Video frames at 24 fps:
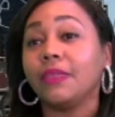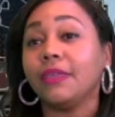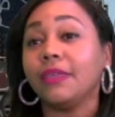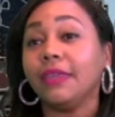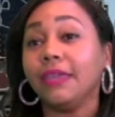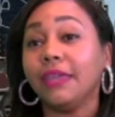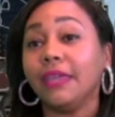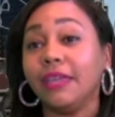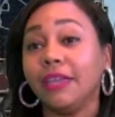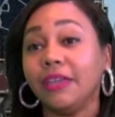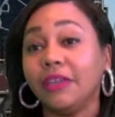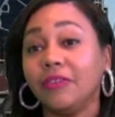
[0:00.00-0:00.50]

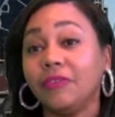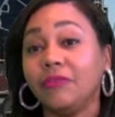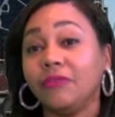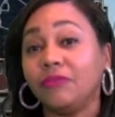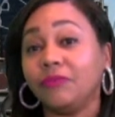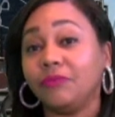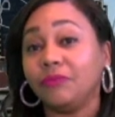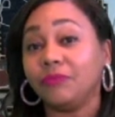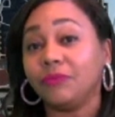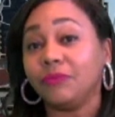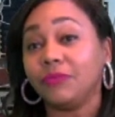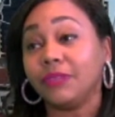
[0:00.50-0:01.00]

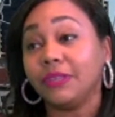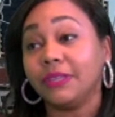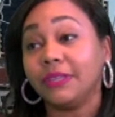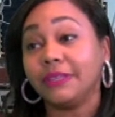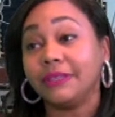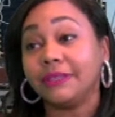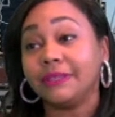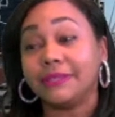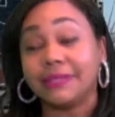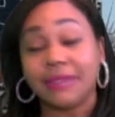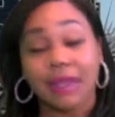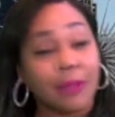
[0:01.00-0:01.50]
if
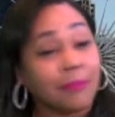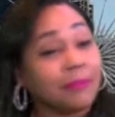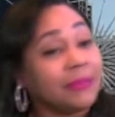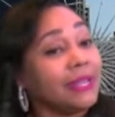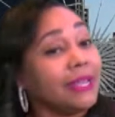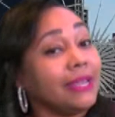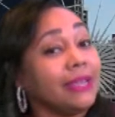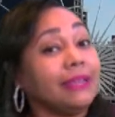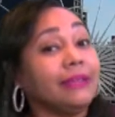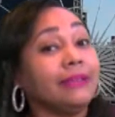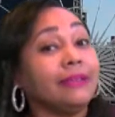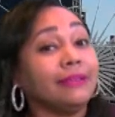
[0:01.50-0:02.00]

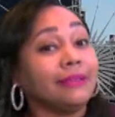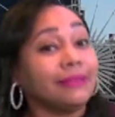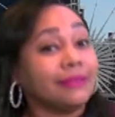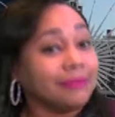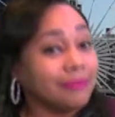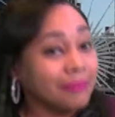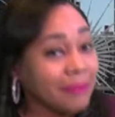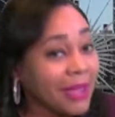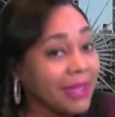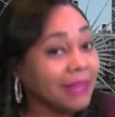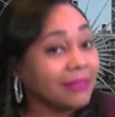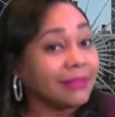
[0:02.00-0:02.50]
something
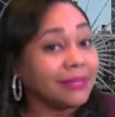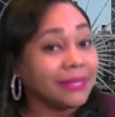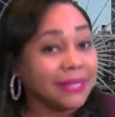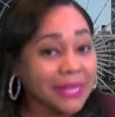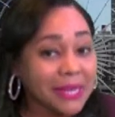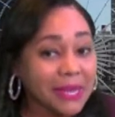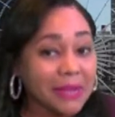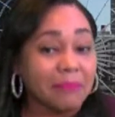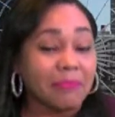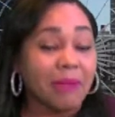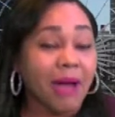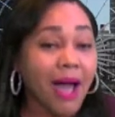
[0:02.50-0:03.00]
may
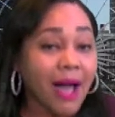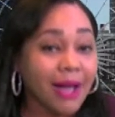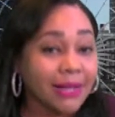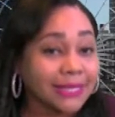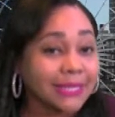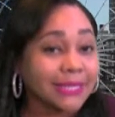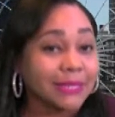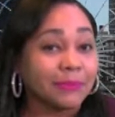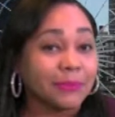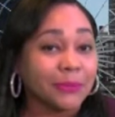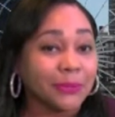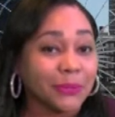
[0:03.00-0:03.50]
look
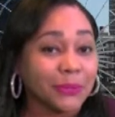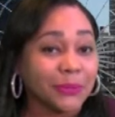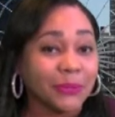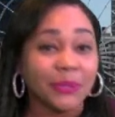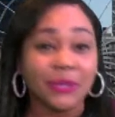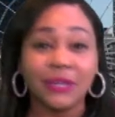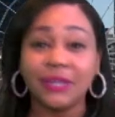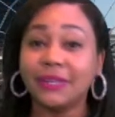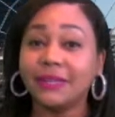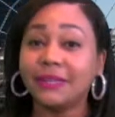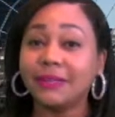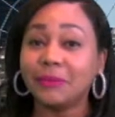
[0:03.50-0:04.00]
impossible,
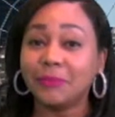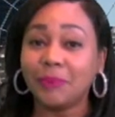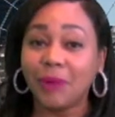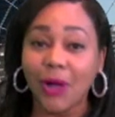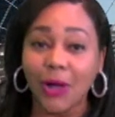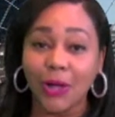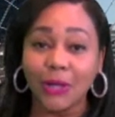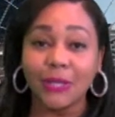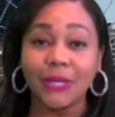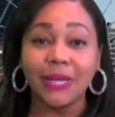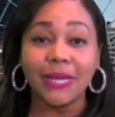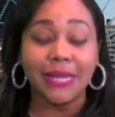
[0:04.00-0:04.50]

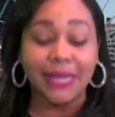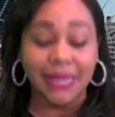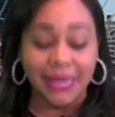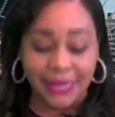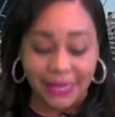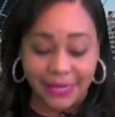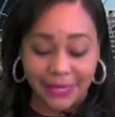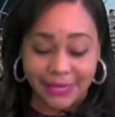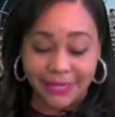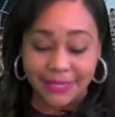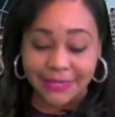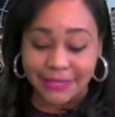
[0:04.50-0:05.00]
Pauline
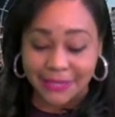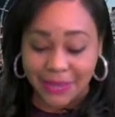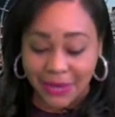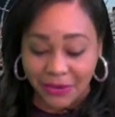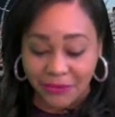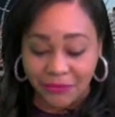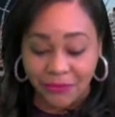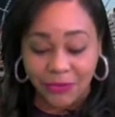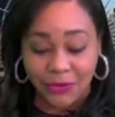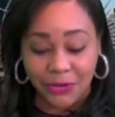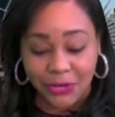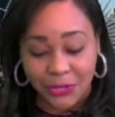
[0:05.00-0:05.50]
can get it
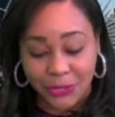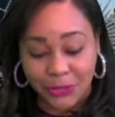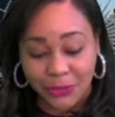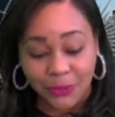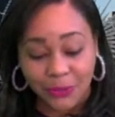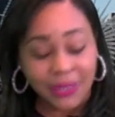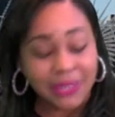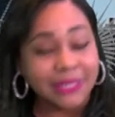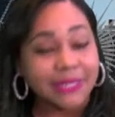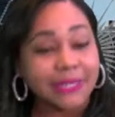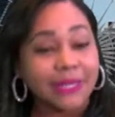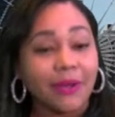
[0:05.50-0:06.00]
done for you.
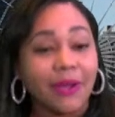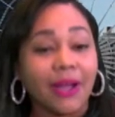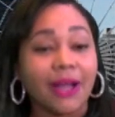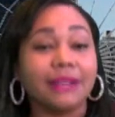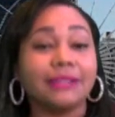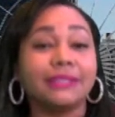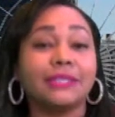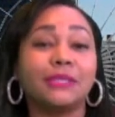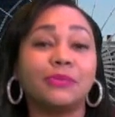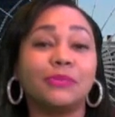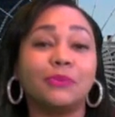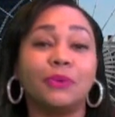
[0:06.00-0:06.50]
And so I
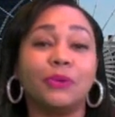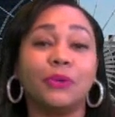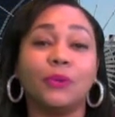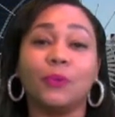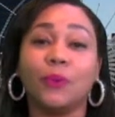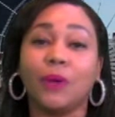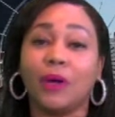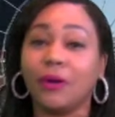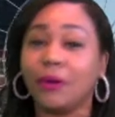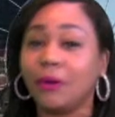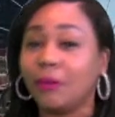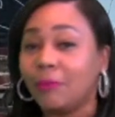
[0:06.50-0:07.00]
just want to
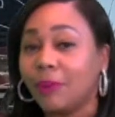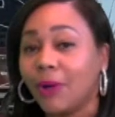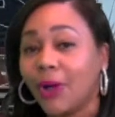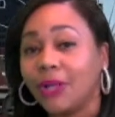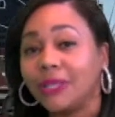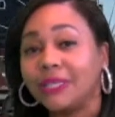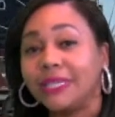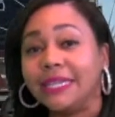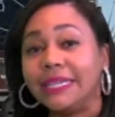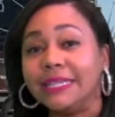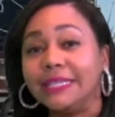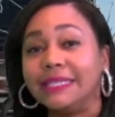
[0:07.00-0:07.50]
welcome
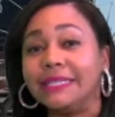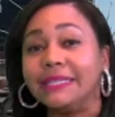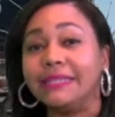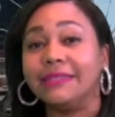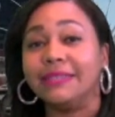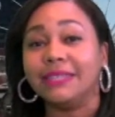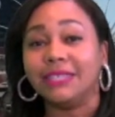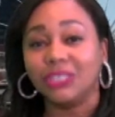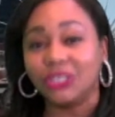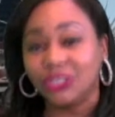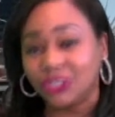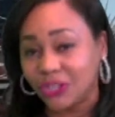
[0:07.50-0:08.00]
Pauline to
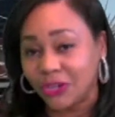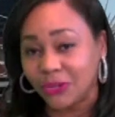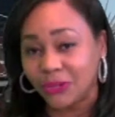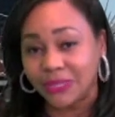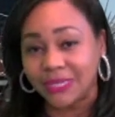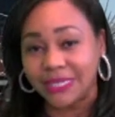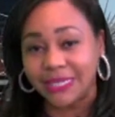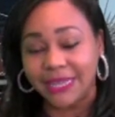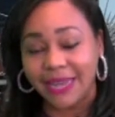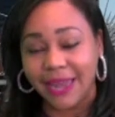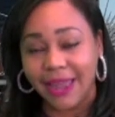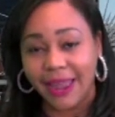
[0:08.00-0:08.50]
this show
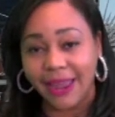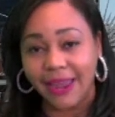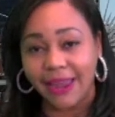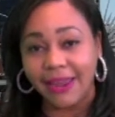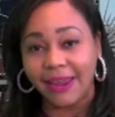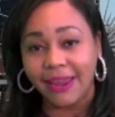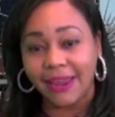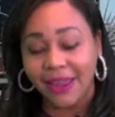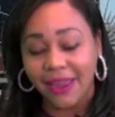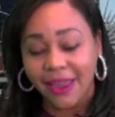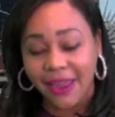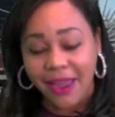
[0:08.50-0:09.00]
today.
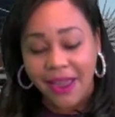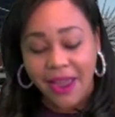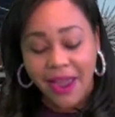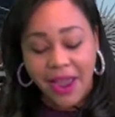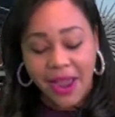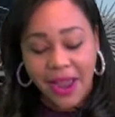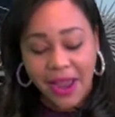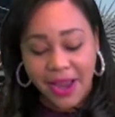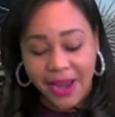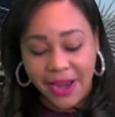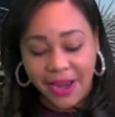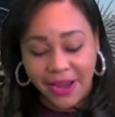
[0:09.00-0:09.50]

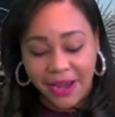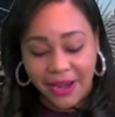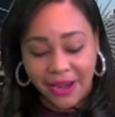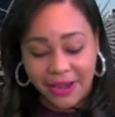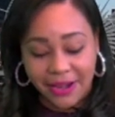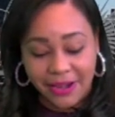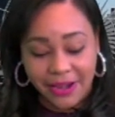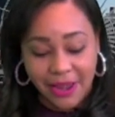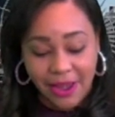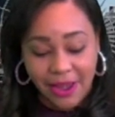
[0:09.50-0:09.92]
And